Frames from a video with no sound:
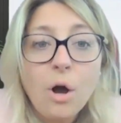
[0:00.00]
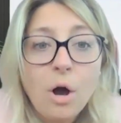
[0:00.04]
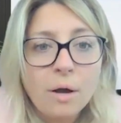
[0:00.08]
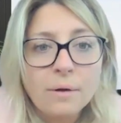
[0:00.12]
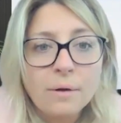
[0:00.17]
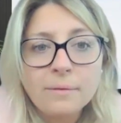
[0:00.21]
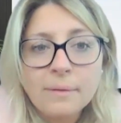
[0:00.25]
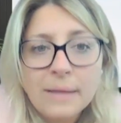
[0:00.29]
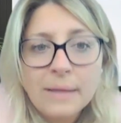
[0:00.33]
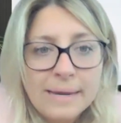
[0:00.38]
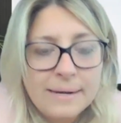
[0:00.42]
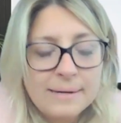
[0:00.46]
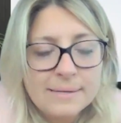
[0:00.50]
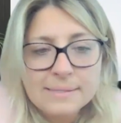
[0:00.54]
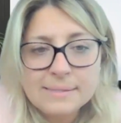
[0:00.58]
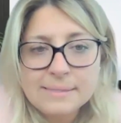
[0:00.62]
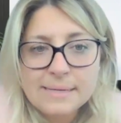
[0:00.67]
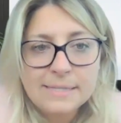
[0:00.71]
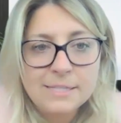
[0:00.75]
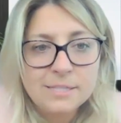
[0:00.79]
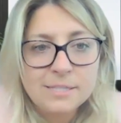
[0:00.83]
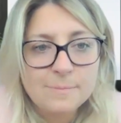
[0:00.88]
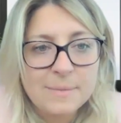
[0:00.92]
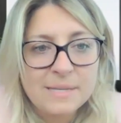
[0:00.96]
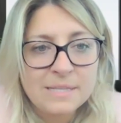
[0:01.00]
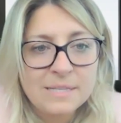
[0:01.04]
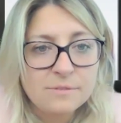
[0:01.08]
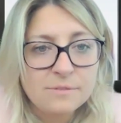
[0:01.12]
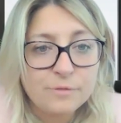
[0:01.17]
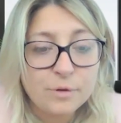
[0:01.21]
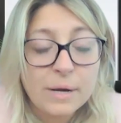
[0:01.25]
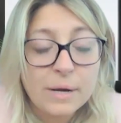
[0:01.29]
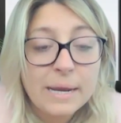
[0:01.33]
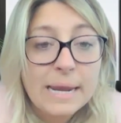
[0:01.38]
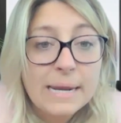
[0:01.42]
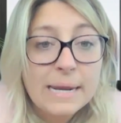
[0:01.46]
online assessments
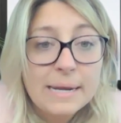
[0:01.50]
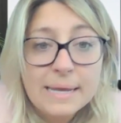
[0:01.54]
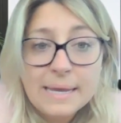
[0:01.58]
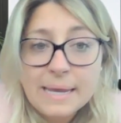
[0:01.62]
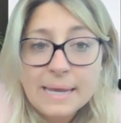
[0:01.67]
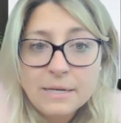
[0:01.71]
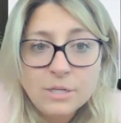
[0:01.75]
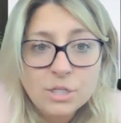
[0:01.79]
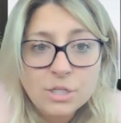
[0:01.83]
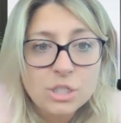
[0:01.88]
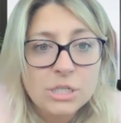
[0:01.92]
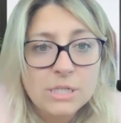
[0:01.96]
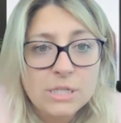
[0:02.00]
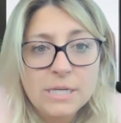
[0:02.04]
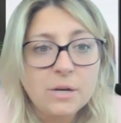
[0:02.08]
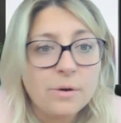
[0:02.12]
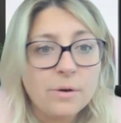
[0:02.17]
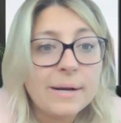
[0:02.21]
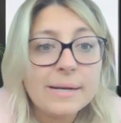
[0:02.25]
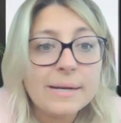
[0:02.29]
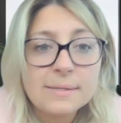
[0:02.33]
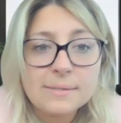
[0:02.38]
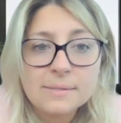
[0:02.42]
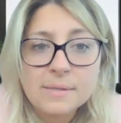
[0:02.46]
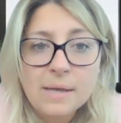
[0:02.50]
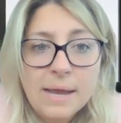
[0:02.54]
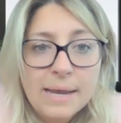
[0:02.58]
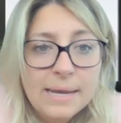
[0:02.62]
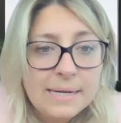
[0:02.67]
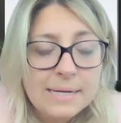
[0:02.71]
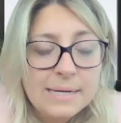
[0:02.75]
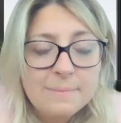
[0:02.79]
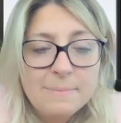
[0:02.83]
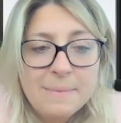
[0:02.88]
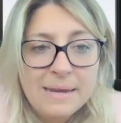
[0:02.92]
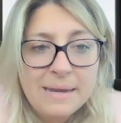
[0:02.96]
for ADHD or
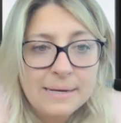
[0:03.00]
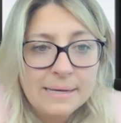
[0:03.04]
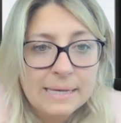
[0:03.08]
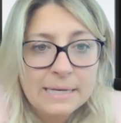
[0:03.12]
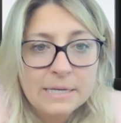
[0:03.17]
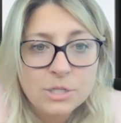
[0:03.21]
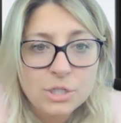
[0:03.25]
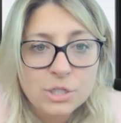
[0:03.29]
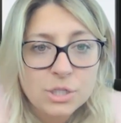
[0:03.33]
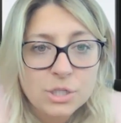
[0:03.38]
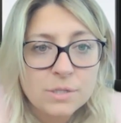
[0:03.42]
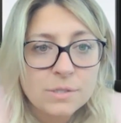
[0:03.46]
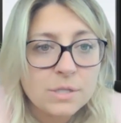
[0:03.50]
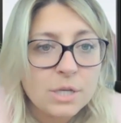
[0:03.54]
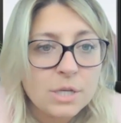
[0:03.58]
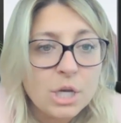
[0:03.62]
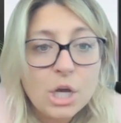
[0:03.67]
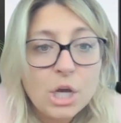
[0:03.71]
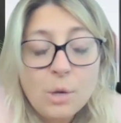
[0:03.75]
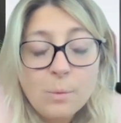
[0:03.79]
anxiety medications,